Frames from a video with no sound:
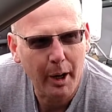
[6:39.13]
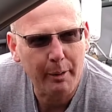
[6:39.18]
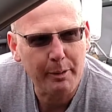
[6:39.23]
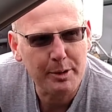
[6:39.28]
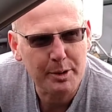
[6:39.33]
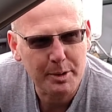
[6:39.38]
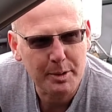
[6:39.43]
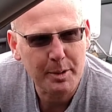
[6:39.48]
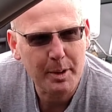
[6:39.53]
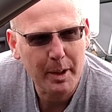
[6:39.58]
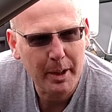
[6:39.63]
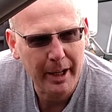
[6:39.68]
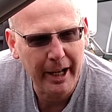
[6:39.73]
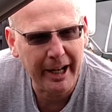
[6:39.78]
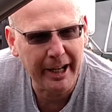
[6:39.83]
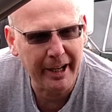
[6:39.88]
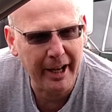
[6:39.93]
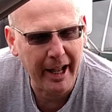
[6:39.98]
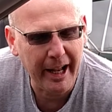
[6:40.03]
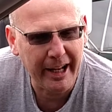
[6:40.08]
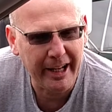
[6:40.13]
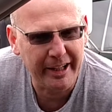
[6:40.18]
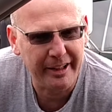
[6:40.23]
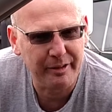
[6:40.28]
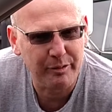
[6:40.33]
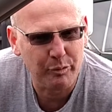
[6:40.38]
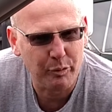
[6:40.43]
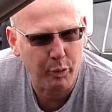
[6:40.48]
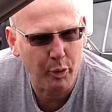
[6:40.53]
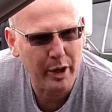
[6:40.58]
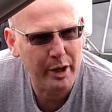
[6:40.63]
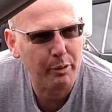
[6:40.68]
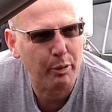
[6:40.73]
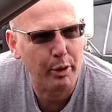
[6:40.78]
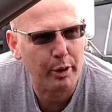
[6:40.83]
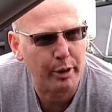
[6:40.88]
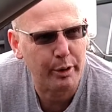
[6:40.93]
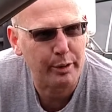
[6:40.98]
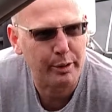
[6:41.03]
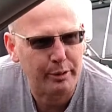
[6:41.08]
I was, and we
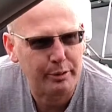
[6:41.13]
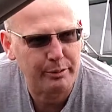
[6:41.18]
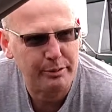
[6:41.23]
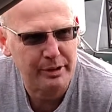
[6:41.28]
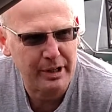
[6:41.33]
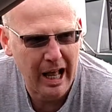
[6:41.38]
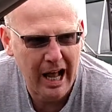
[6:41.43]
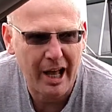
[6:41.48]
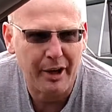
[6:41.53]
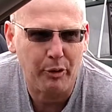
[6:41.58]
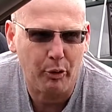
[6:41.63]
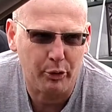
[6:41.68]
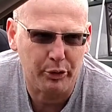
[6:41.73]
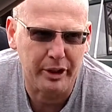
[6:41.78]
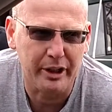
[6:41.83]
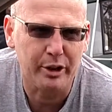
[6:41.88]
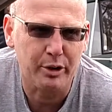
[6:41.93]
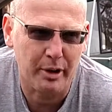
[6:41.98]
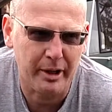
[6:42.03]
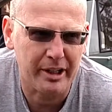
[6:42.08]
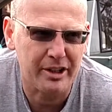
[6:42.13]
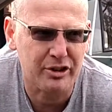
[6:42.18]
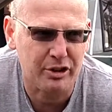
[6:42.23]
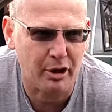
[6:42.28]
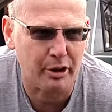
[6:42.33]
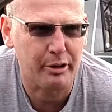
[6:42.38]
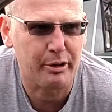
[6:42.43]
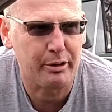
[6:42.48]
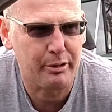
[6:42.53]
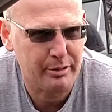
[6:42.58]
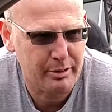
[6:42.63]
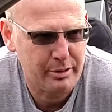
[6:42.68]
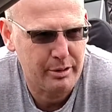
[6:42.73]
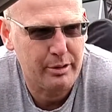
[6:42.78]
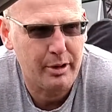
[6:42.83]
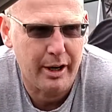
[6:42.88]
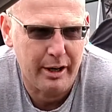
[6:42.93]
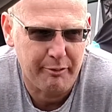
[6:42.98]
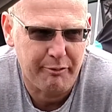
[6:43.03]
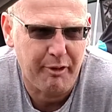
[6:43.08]
were not only
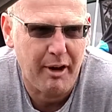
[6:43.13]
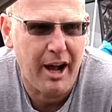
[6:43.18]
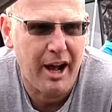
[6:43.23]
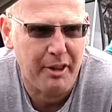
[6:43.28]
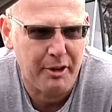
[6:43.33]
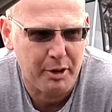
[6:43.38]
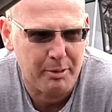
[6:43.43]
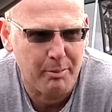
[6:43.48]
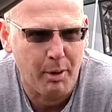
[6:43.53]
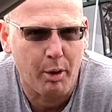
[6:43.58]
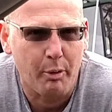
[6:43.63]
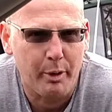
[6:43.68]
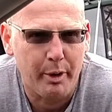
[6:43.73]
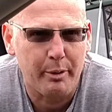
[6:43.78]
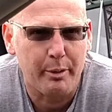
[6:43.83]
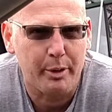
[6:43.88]
grandfather, but we